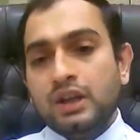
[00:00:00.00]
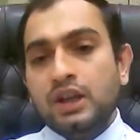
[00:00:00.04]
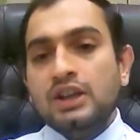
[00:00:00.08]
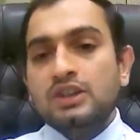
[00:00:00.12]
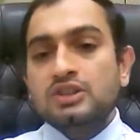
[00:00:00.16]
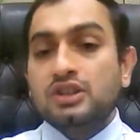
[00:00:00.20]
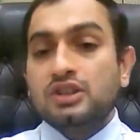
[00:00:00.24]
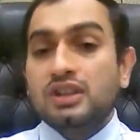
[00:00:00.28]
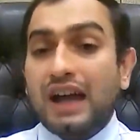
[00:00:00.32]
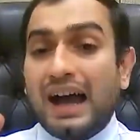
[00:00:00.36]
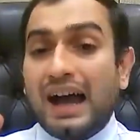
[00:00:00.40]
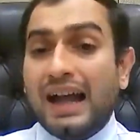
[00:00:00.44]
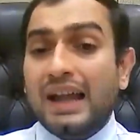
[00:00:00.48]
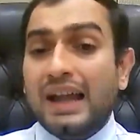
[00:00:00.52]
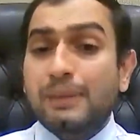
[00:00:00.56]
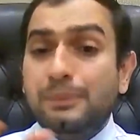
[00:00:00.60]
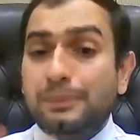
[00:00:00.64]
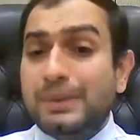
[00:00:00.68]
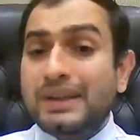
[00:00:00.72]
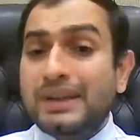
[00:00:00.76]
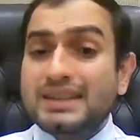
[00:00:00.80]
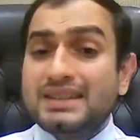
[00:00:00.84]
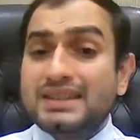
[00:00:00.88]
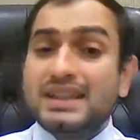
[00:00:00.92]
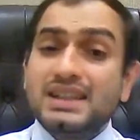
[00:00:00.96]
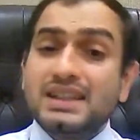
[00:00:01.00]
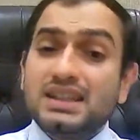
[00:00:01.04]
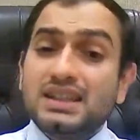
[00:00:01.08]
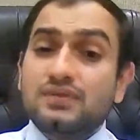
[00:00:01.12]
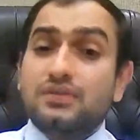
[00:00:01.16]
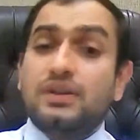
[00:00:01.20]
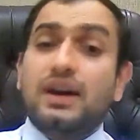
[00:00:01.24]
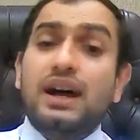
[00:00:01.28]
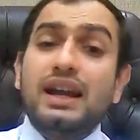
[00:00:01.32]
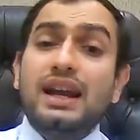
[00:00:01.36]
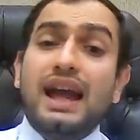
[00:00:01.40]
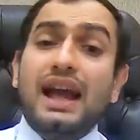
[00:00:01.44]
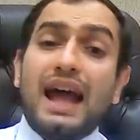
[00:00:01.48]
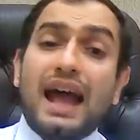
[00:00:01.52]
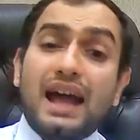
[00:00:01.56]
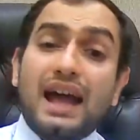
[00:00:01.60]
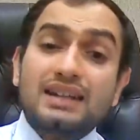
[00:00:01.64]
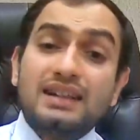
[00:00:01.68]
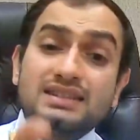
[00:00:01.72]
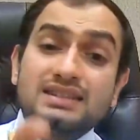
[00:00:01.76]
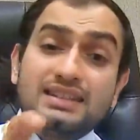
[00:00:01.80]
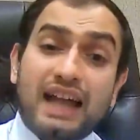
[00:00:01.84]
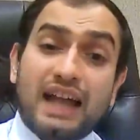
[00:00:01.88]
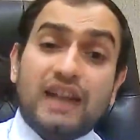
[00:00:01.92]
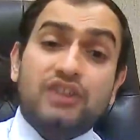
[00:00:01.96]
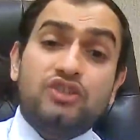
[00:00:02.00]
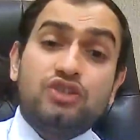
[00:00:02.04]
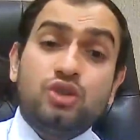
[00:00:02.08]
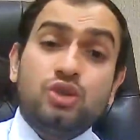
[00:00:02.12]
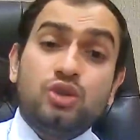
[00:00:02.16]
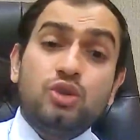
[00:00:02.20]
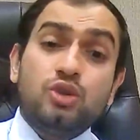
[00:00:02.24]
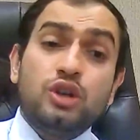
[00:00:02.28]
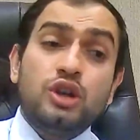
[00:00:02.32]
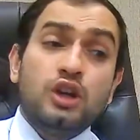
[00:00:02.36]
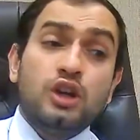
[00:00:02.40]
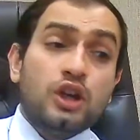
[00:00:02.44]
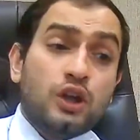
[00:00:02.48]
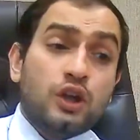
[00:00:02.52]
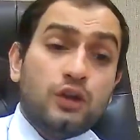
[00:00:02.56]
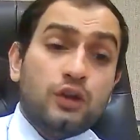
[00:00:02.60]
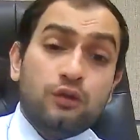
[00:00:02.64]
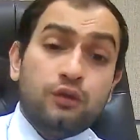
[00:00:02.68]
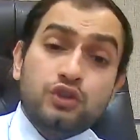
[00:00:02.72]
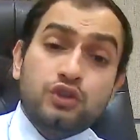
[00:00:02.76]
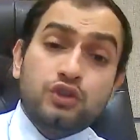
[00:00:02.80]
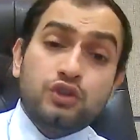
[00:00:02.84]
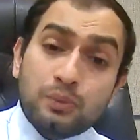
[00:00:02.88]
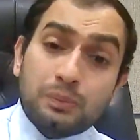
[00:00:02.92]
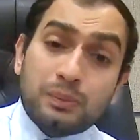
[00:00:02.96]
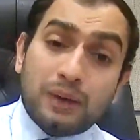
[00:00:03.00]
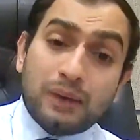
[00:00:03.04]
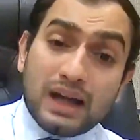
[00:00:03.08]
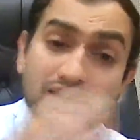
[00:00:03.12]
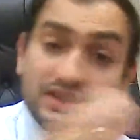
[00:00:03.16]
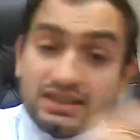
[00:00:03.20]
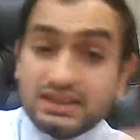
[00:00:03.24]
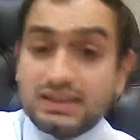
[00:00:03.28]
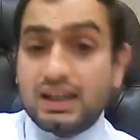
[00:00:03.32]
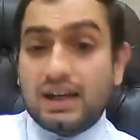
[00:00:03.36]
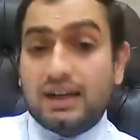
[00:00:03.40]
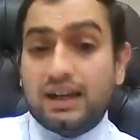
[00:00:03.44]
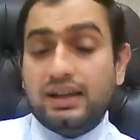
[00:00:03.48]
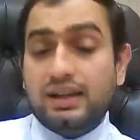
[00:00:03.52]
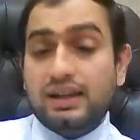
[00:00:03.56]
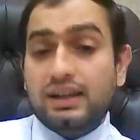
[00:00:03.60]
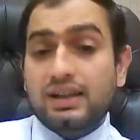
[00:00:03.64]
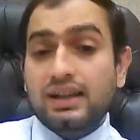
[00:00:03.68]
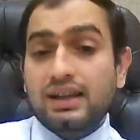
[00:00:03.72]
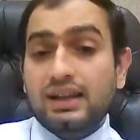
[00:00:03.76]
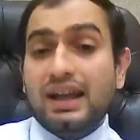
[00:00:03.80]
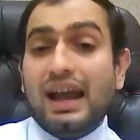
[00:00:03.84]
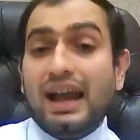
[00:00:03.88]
So the IPC is one statute which you must study.